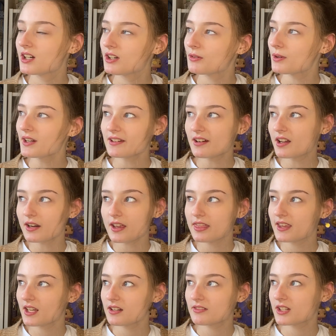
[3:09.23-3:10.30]
why can't I
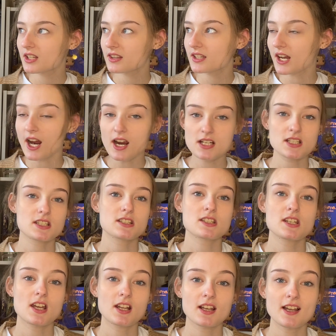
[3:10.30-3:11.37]
think of another character
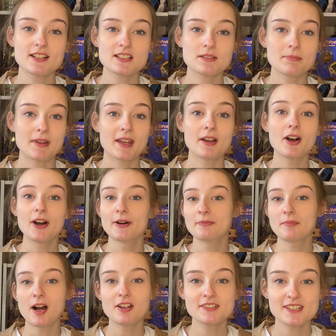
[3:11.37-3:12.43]
that I'd like to meet? Oh,
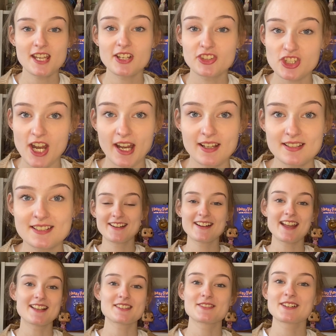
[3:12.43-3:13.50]
I'll say Jace.
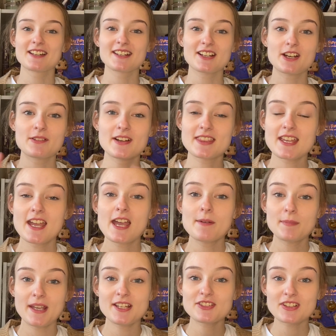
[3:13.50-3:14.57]
Okay, so we're going to go with
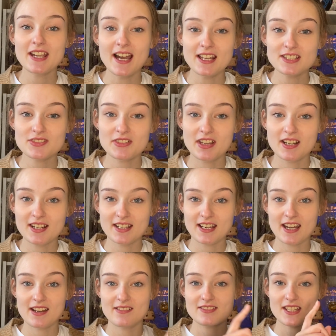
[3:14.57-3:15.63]
Peter and Katniss from The Hunger
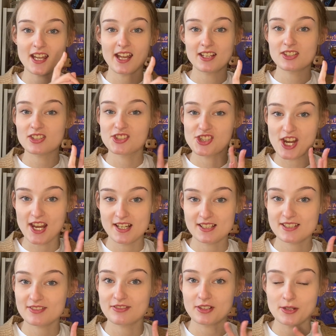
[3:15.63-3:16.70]
Games and
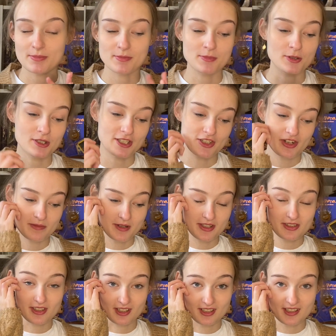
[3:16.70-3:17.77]
Jace from The Mortal
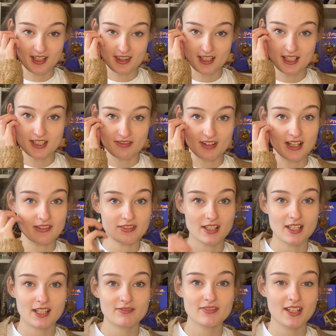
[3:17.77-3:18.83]
Instruments, just because I think he's really
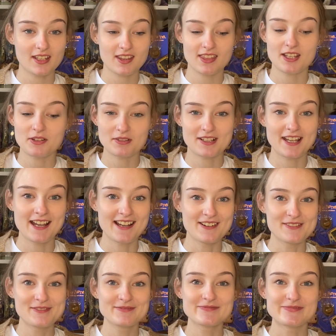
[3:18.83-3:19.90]
funny and I think we'd get
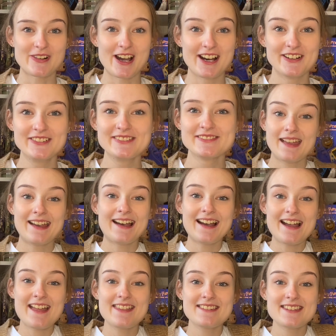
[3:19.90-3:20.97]
on well.
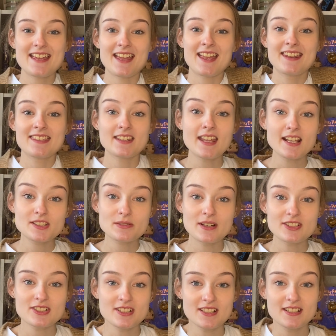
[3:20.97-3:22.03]
And then the next
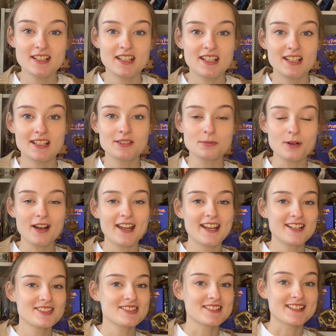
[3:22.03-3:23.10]
question is, what
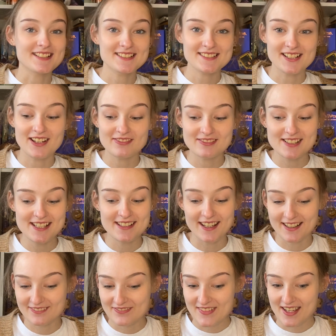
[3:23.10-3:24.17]
age did I start
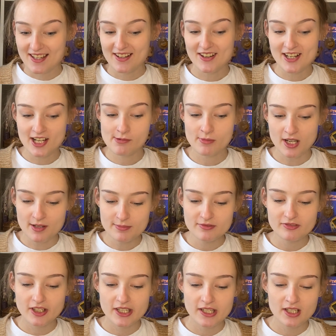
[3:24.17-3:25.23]
reading? I've been
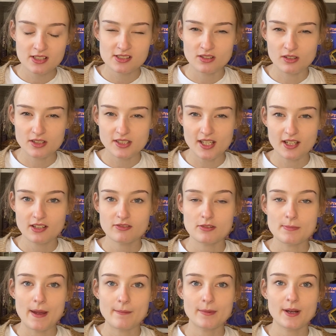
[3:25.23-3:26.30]
reading as long as I can
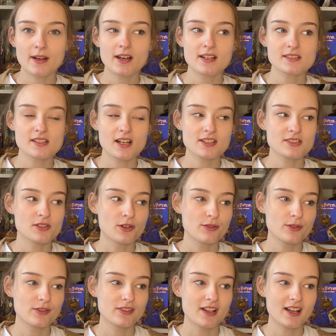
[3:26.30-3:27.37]
remember. I started off
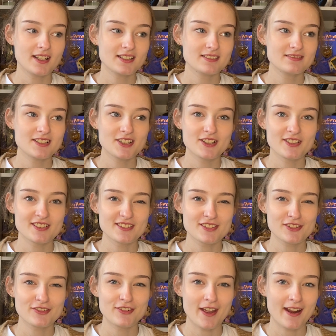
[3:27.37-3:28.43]
with, like, you know,
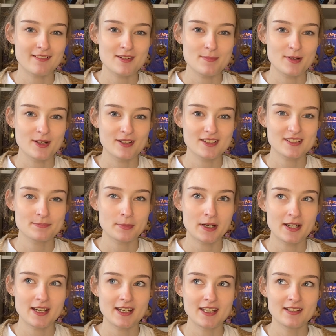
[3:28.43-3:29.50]
those fairy books
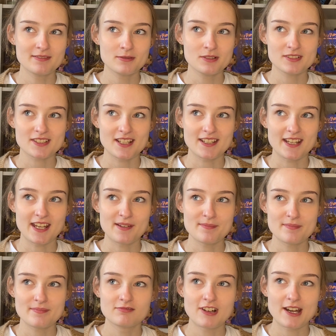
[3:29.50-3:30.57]
by, what was her
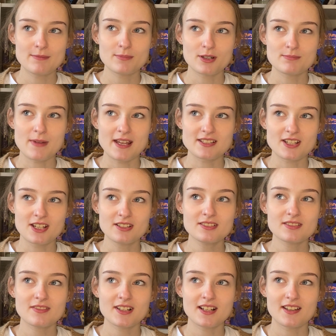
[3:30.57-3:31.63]
name? Rainbow Meadow,
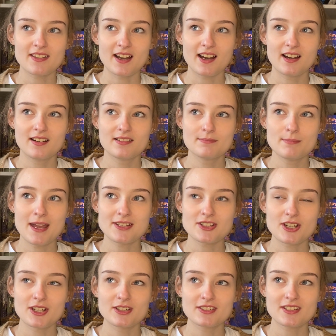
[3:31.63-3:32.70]
something like that.
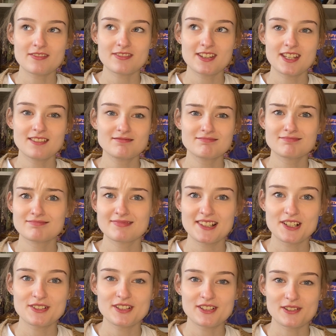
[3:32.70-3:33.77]
Meadow something.
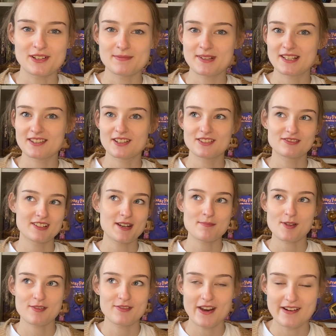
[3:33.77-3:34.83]
Oh, you know what I mean, those
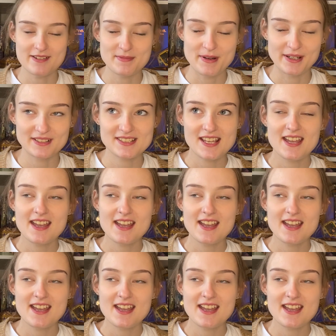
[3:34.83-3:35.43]
rainbow fairy books.